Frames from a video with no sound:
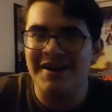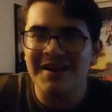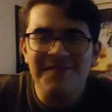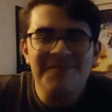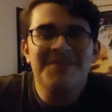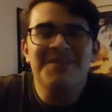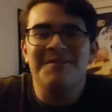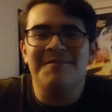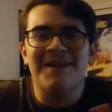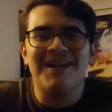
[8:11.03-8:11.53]

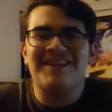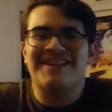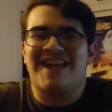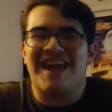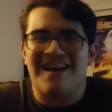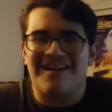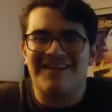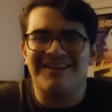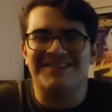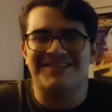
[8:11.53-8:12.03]
Even the main
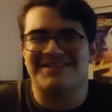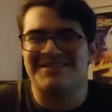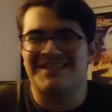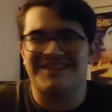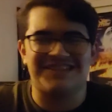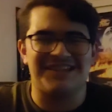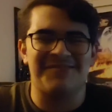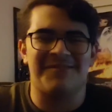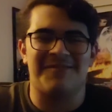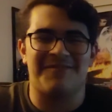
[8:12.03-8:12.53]
character that
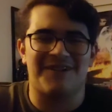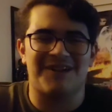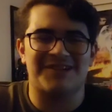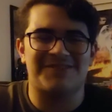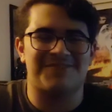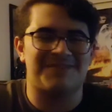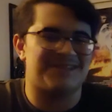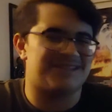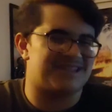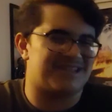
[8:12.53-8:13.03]
Jamie Foxx
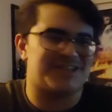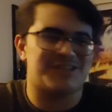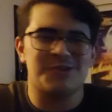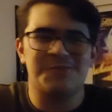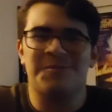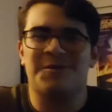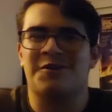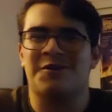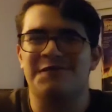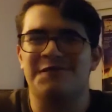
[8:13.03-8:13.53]
plays, like,
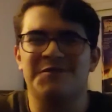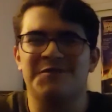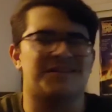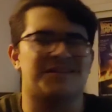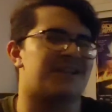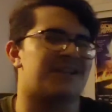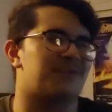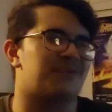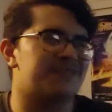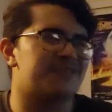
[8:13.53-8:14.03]
super confused,
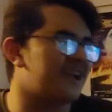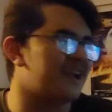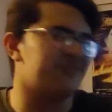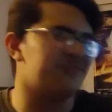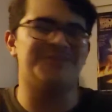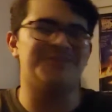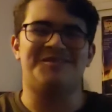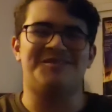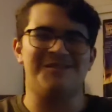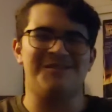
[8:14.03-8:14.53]
like, what the hell
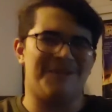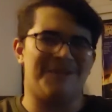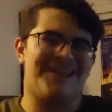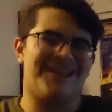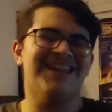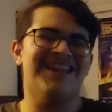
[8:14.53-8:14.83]
are you doing?